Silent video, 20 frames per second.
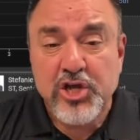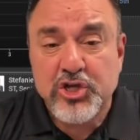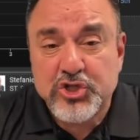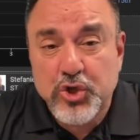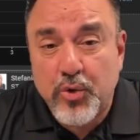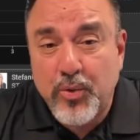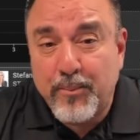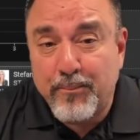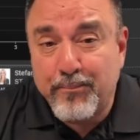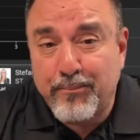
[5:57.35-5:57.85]

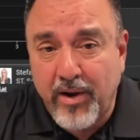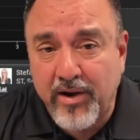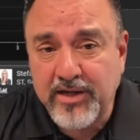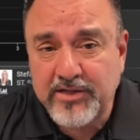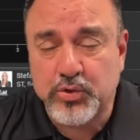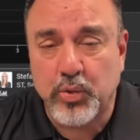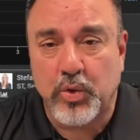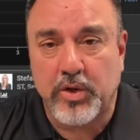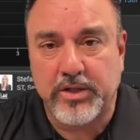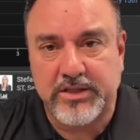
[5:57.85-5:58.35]
So
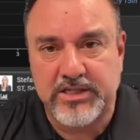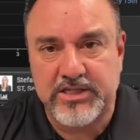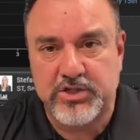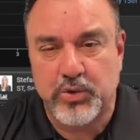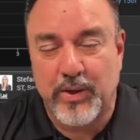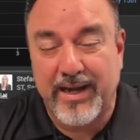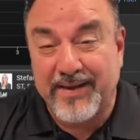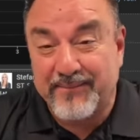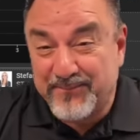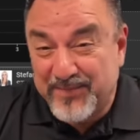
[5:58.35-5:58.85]
bonds work this
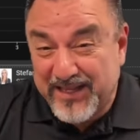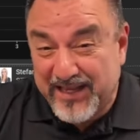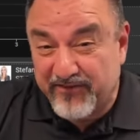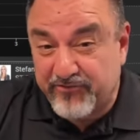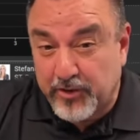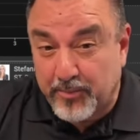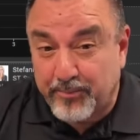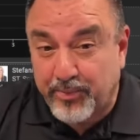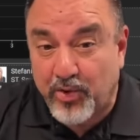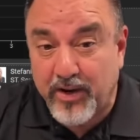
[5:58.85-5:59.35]
way.
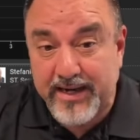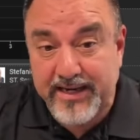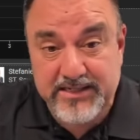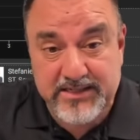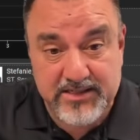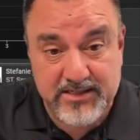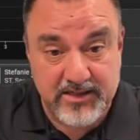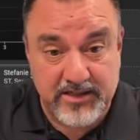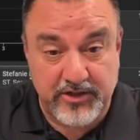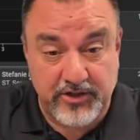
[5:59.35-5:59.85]
If the
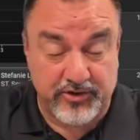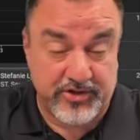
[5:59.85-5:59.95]
price that